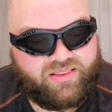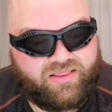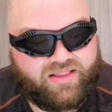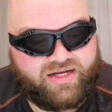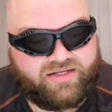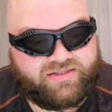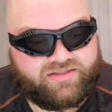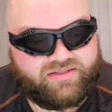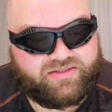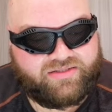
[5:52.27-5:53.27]

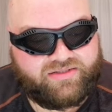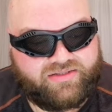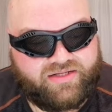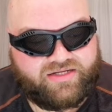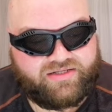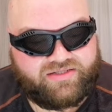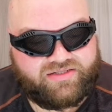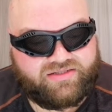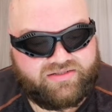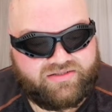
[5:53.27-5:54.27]

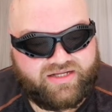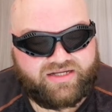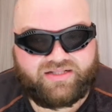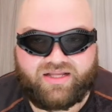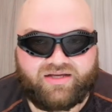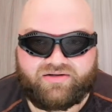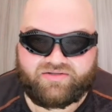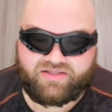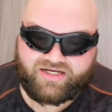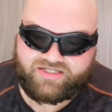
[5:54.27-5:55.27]

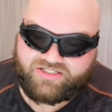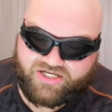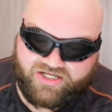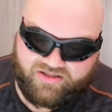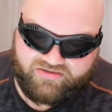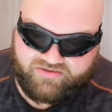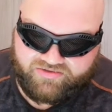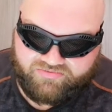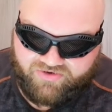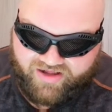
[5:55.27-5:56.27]
Langella
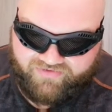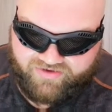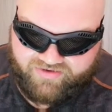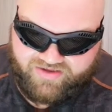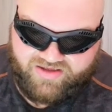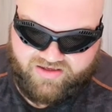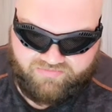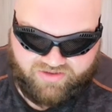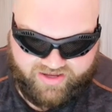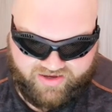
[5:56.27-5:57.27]
or whatever,
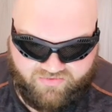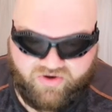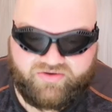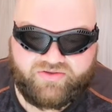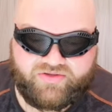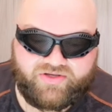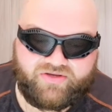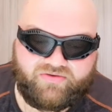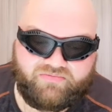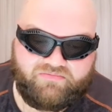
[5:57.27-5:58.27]
playing one of
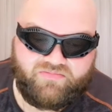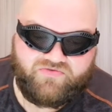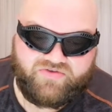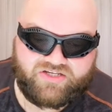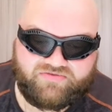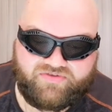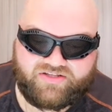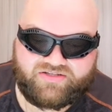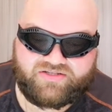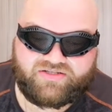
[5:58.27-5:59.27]
the movie's
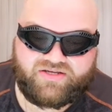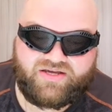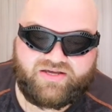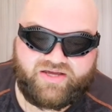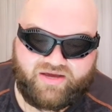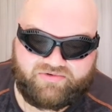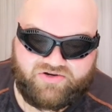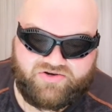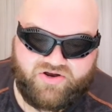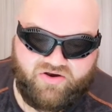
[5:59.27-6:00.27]
villains,
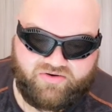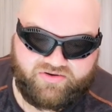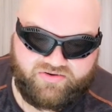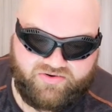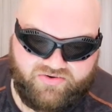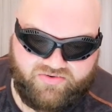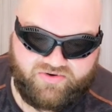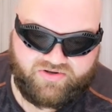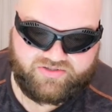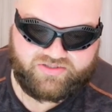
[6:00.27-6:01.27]
Captain Dog, who
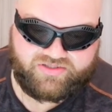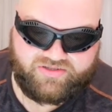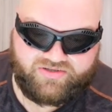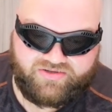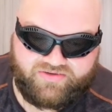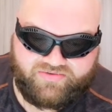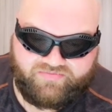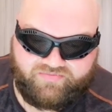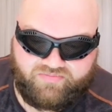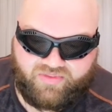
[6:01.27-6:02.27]
was
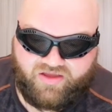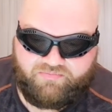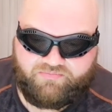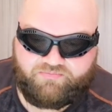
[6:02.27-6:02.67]
a